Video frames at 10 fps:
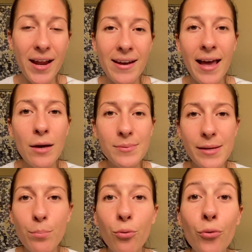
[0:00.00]
and helps
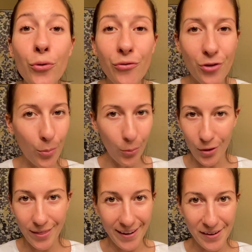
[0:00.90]
improve your
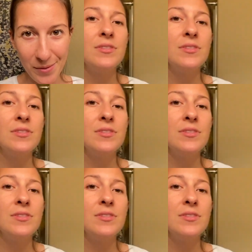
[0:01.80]
breathing.